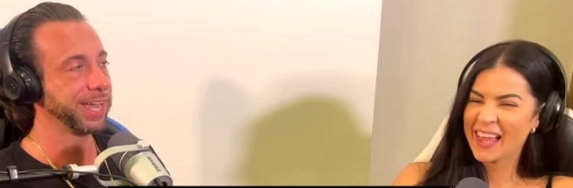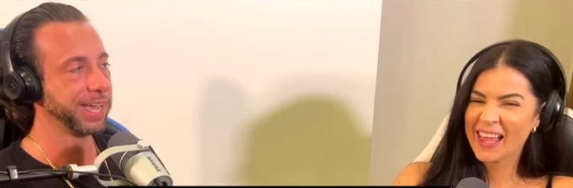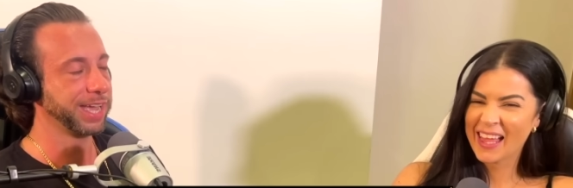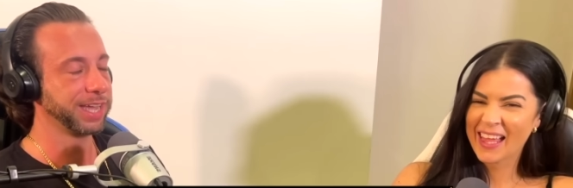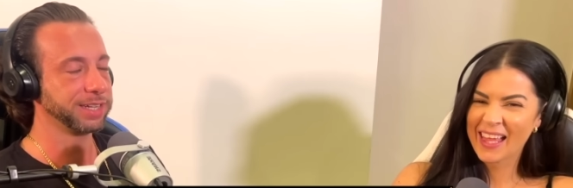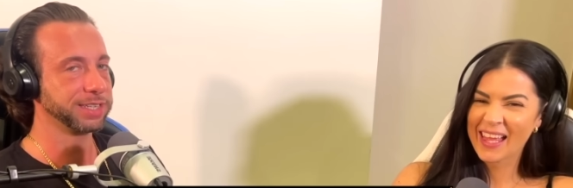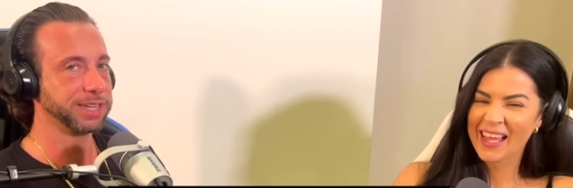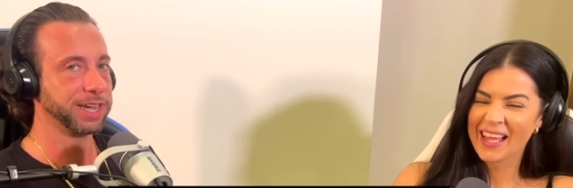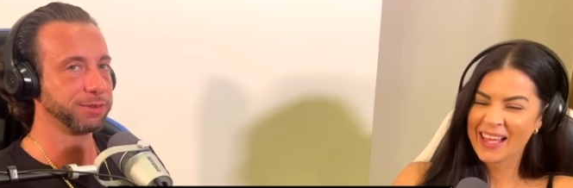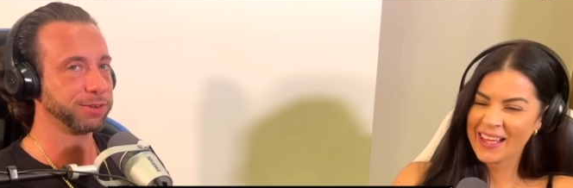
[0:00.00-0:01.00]

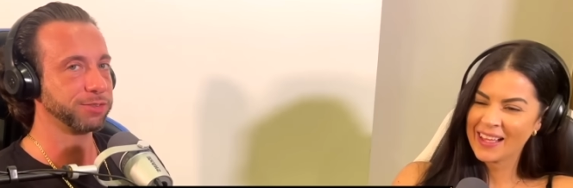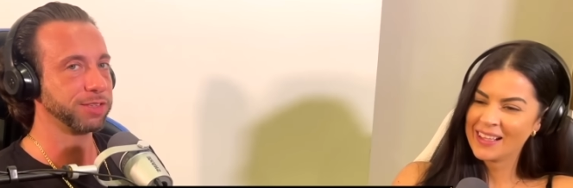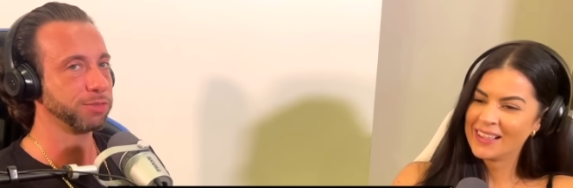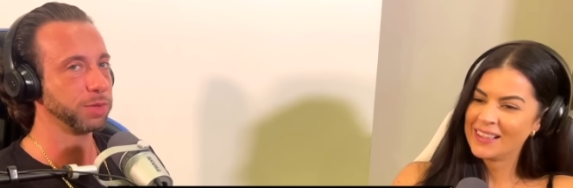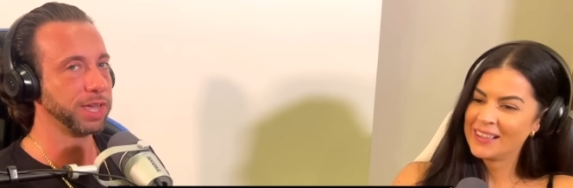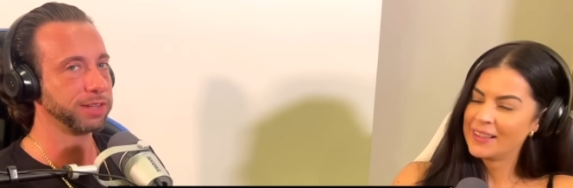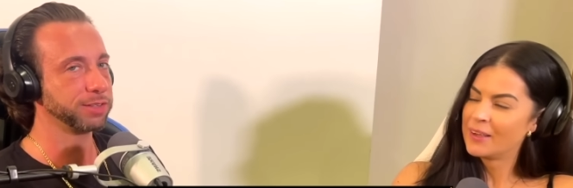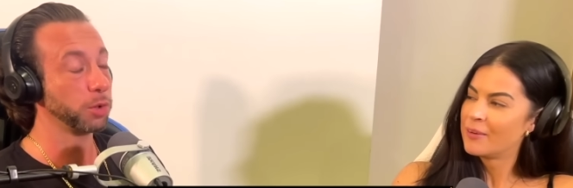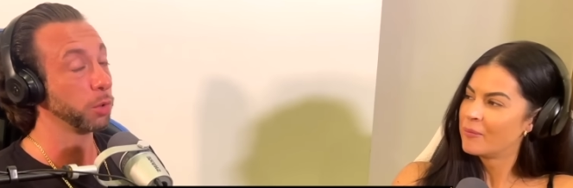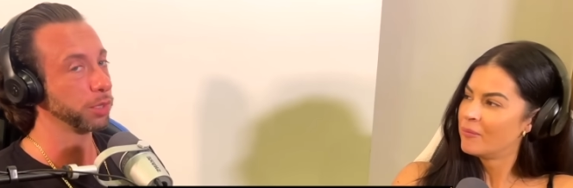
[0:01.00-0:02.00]
Speaker 1: And uh, ever since we
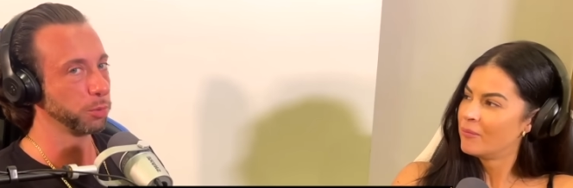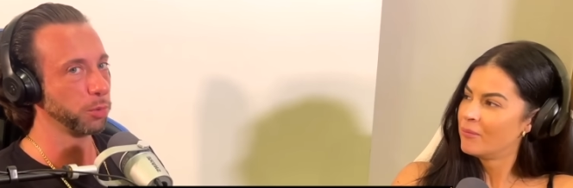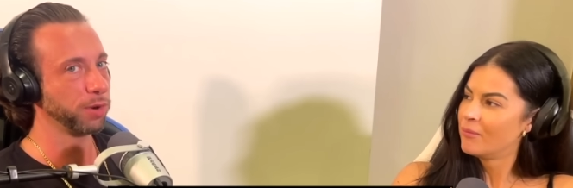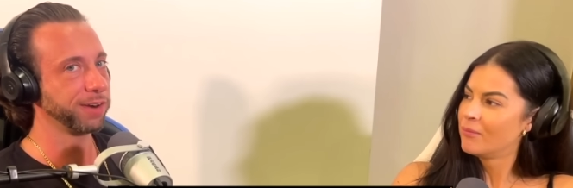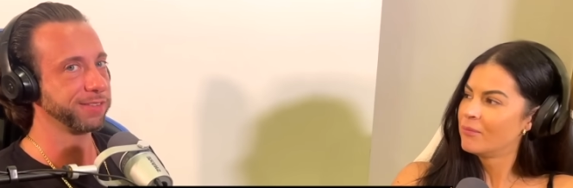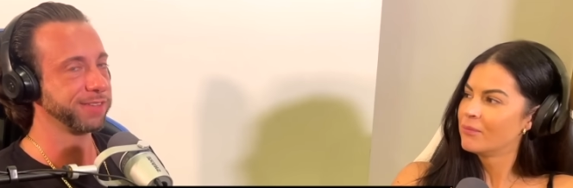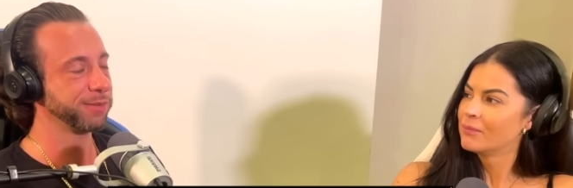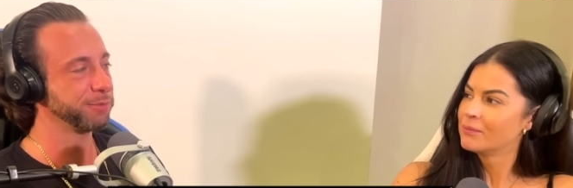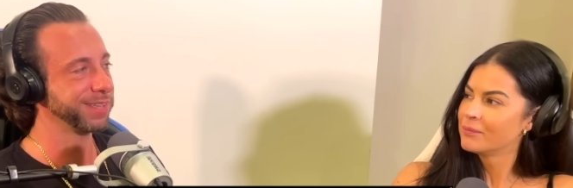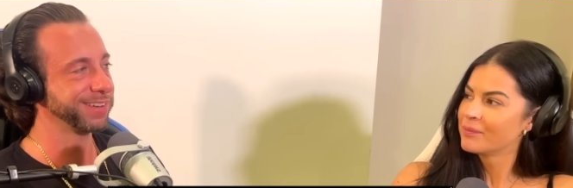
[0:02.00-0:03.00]
got to Holy Wars,
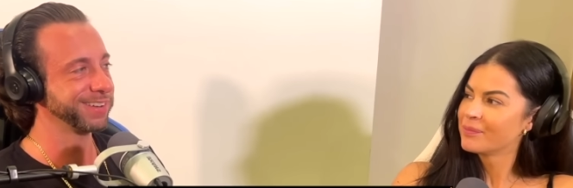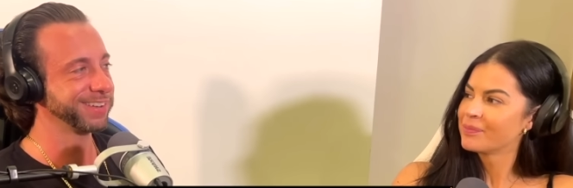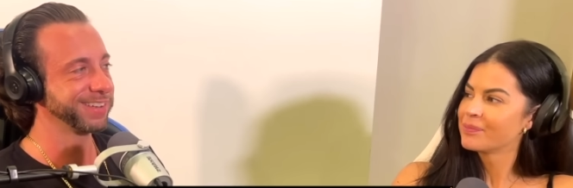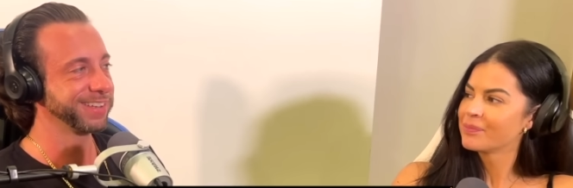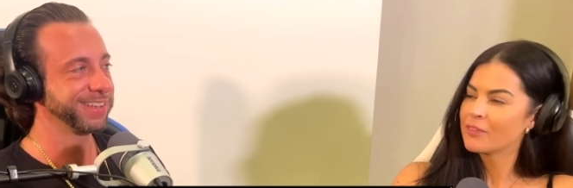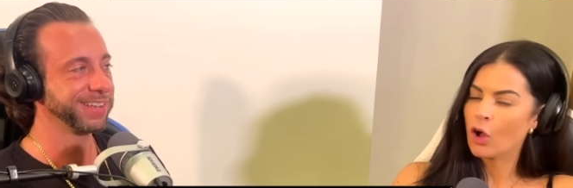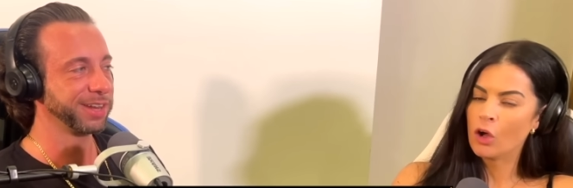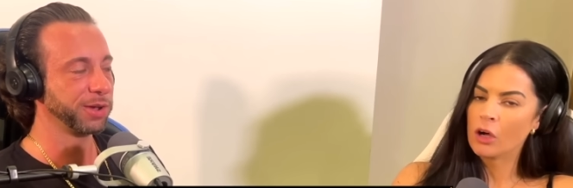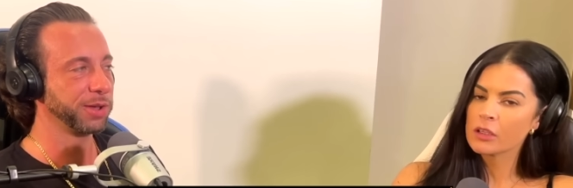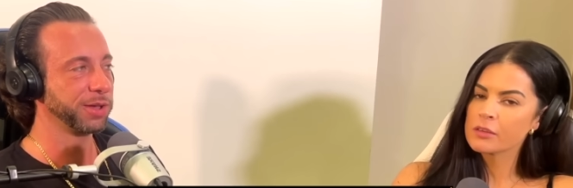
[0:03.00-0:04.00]
I've been
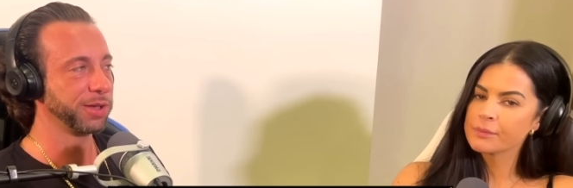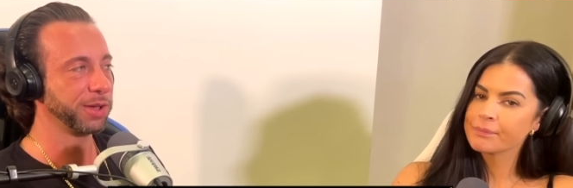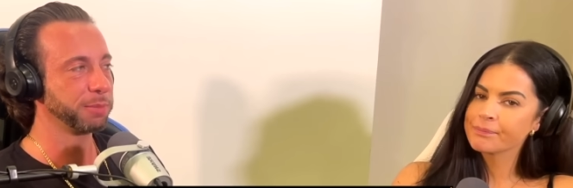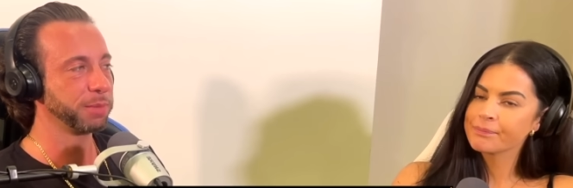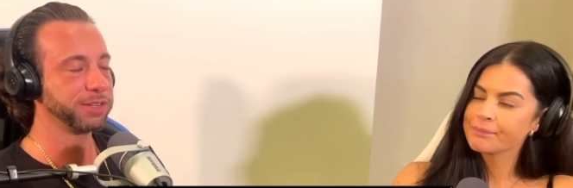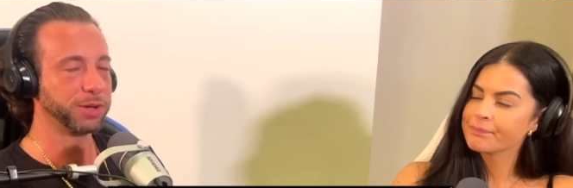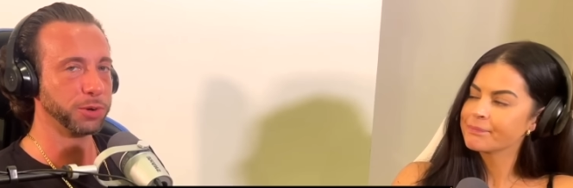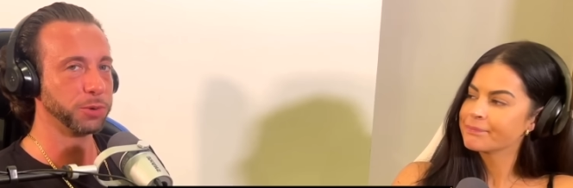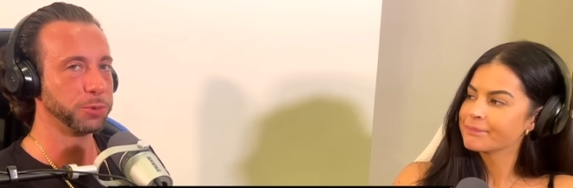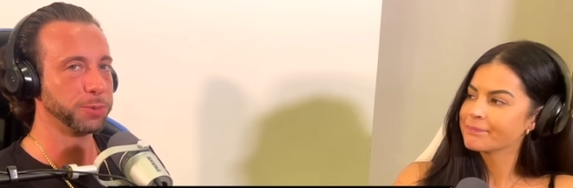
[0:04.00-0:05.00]
hooked you know, on my
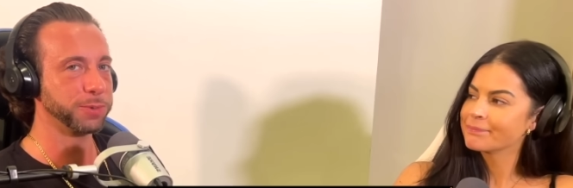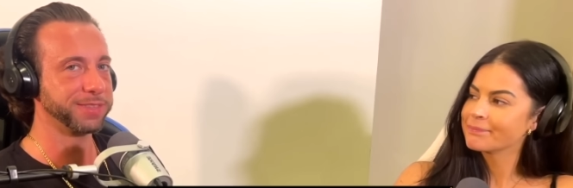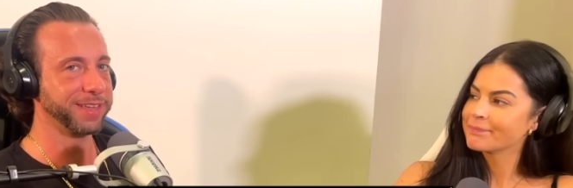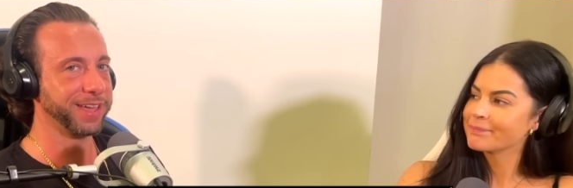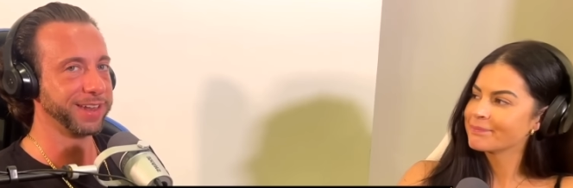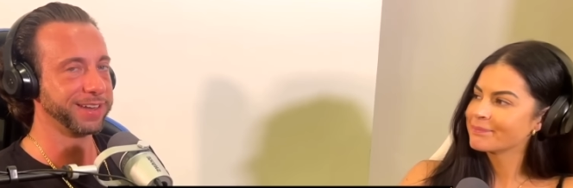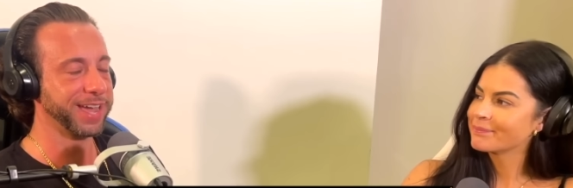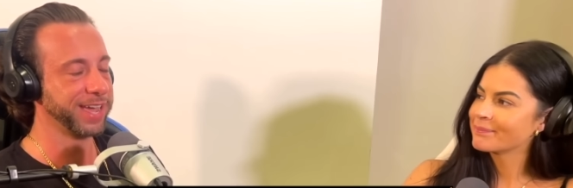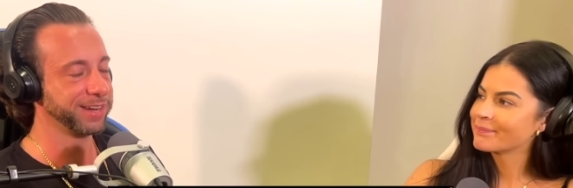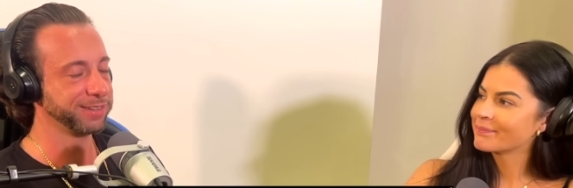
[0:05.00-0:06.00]
toes
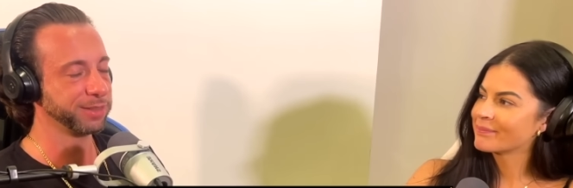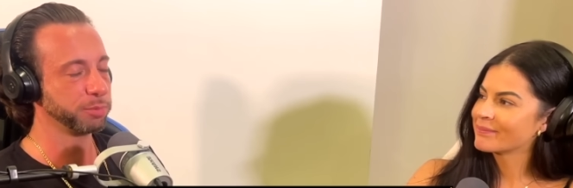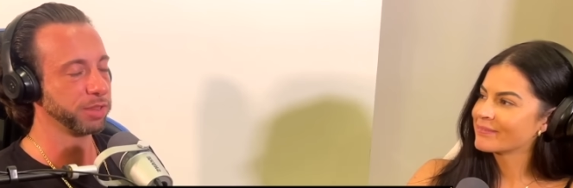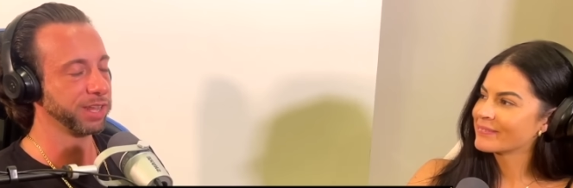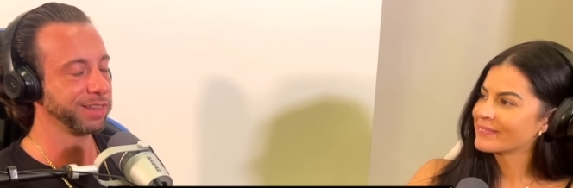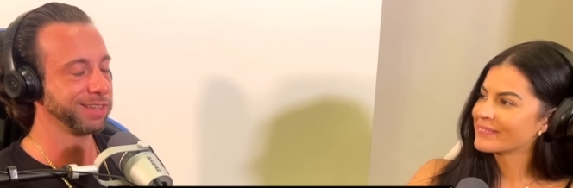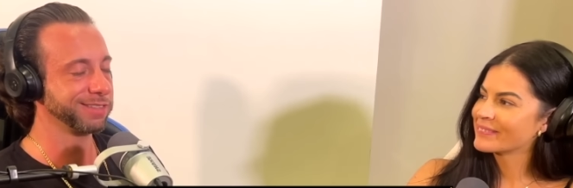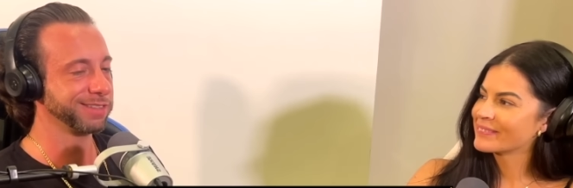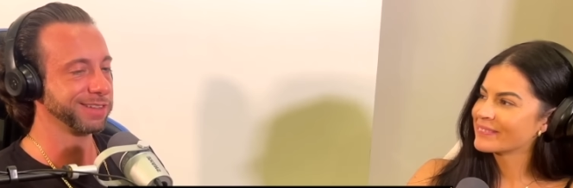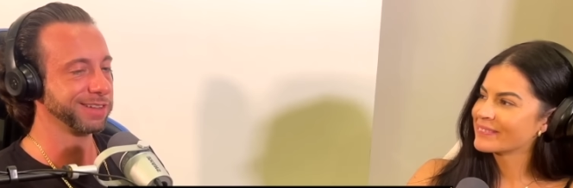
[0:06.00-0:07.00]
and added to the
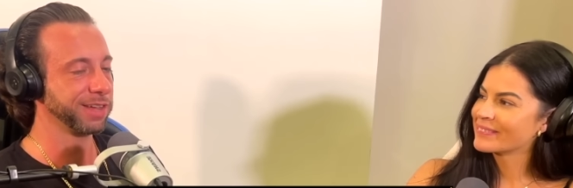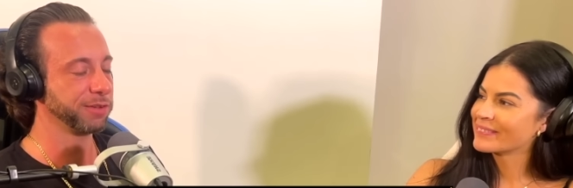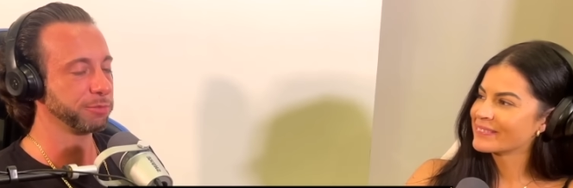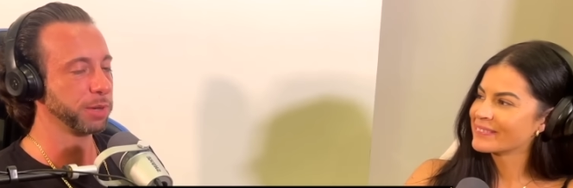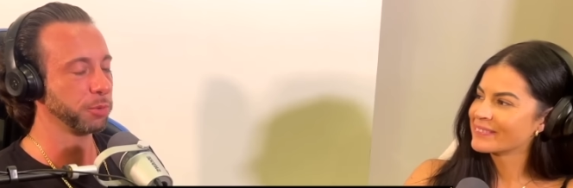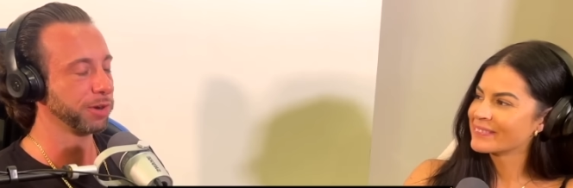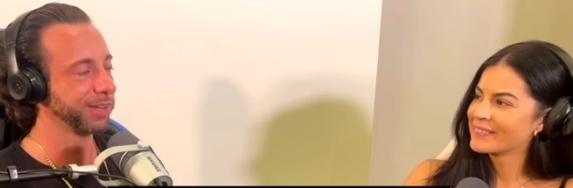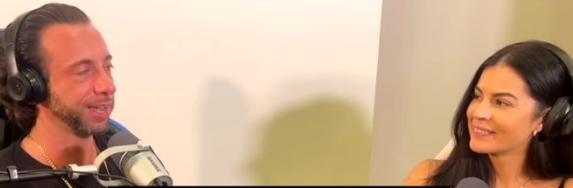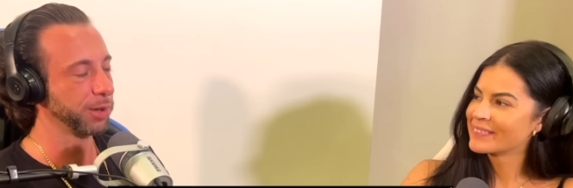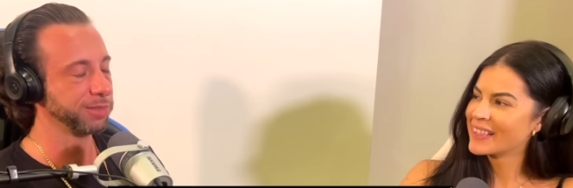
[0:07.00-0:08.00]
playlist and of my
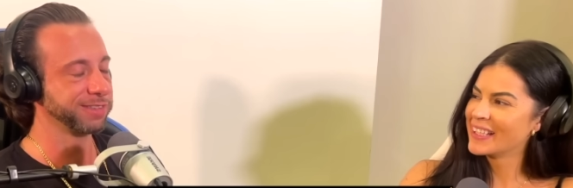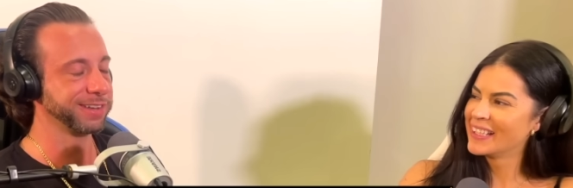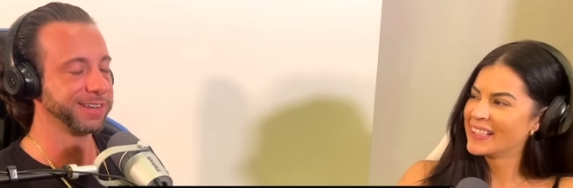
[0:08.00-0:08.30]
workouts.